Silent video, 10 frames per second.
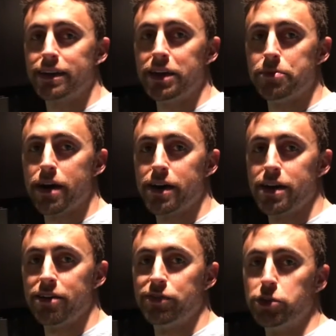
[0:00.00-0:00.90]
keep
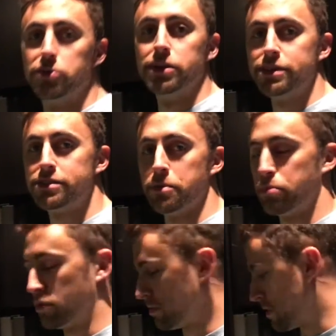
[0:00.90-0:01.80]
my food really
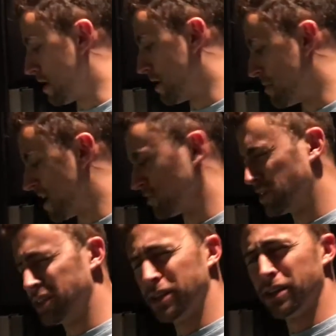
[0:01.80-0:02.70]
simple. I don't
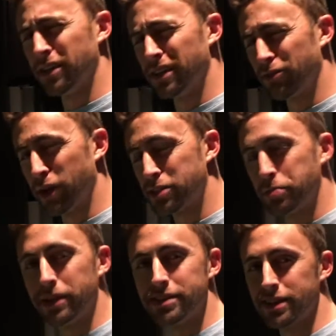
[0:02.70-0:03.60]
really need
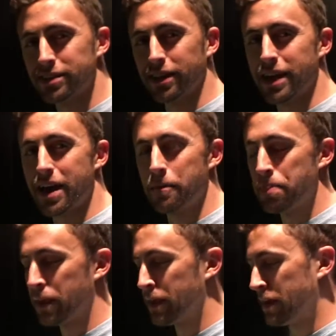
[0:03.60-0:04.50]
recipes, things like that.